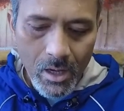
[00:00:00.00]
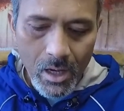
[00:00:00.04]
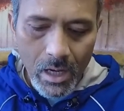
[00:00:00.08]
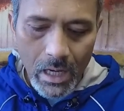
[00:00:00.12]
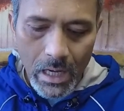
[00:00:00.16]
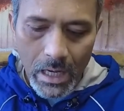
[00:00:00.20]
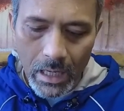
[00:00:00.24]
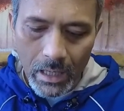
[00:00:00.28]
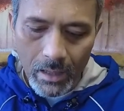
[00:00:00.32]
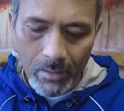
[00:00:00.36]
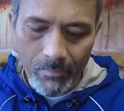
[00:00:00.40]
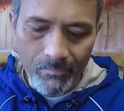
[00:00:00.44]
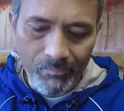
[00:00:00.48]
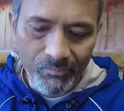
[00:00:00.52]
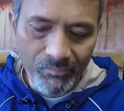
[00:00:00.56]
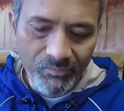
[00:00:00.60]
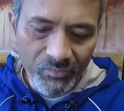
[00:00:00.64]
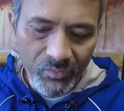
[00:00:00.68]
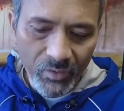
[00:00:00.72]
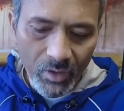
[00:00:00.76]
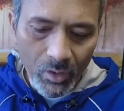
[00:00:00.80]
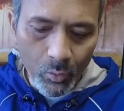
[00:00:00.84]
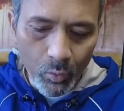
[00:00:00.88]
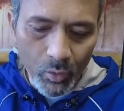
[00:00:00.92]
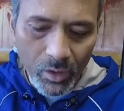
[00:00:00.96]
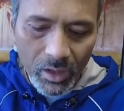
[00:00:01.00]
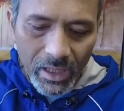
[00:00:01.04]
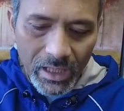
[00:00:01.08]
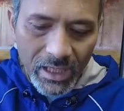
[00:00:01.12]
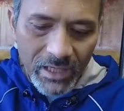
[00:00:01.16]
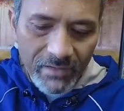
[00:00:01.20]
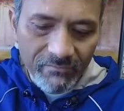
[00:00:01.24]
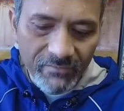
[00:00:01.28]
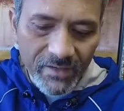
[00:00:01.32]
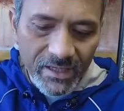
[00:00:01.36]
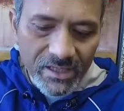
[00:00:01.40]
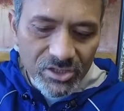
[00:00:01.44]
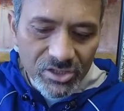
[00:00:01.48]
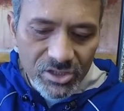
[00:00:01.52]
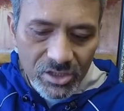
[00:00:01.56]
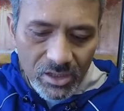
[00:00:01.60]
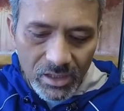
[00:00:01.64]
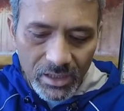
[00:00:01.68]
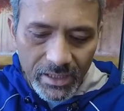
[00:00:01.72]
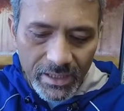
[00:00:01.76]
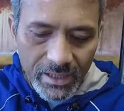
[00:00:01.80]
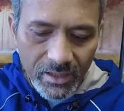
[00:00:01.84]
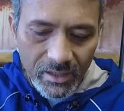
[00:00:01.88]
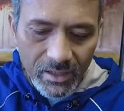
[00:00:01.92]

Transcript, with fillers: um, we're gonna eventually